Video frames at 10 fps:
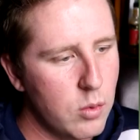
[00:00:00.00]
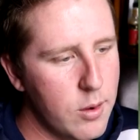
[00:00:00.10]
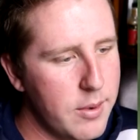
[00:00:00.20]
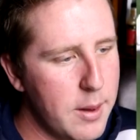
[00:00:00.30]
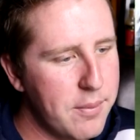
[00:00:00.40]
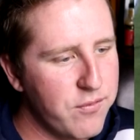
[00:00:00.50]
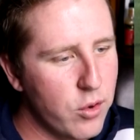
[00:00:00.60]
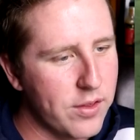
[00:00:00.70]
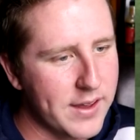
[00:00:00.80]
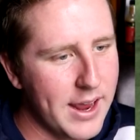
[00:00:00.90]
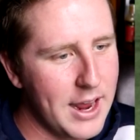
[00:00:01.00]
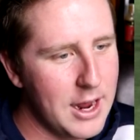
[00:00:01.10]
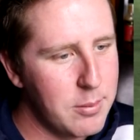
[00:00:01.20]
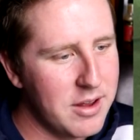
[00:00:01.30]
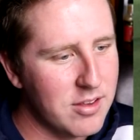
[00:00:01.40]
Warming up before the
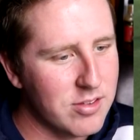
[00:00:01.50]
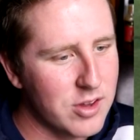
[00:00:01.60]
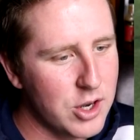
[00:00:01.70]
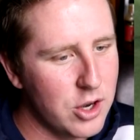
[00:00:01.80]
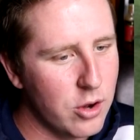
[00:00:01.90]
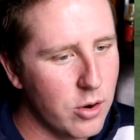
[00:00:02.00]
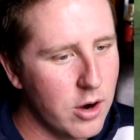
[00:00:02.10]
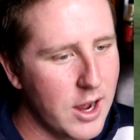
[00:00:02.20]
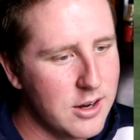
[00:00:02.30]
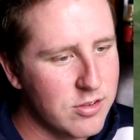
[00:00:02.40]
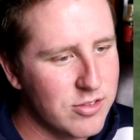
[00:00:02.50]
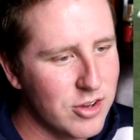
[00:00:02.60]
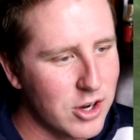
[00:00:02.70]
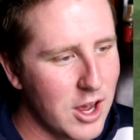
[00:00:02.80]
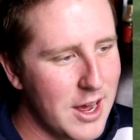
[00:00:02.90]
game is Lindor. I just
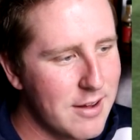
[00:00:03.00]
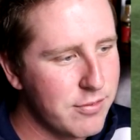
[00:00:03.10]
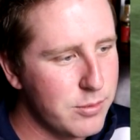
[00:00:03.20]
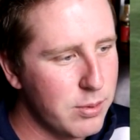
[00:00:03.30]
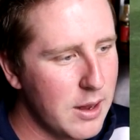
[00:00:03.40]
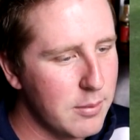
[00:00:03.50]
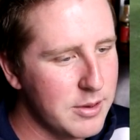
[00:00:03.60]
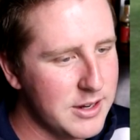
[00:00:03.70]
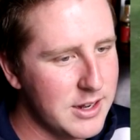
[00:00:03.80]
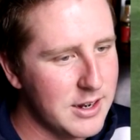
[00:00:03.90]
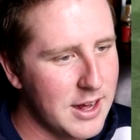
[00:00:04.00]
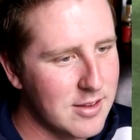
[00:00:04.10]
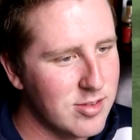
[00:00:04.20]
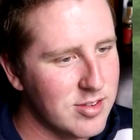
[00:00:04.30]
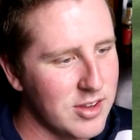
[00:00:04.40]
took off. You probably did
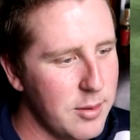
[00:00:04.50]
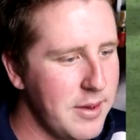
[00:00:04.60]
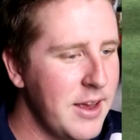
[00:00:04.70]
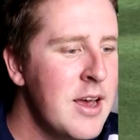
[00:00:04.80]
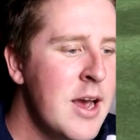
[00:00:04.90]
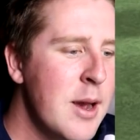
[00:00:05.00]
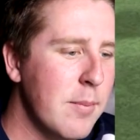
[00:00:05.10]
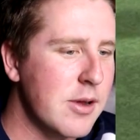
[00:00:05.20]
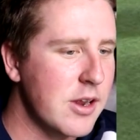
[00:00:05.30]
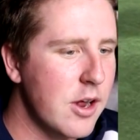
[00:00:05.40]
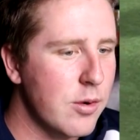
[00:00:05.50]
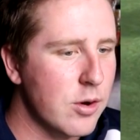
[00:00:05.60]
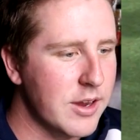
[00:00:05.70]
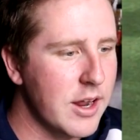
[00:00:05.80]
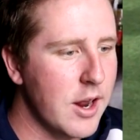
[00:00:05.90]
not see me. But, you know,
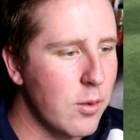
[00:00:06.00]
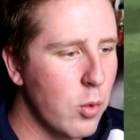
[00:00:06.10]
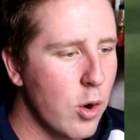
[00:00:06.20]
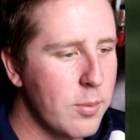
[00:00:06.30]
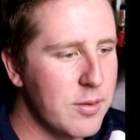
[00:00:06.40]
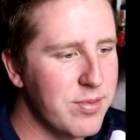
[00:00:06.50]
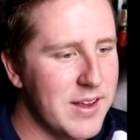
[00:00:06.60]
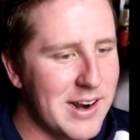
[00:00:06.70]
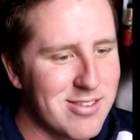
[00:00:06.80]
we're getting our warm-ups done.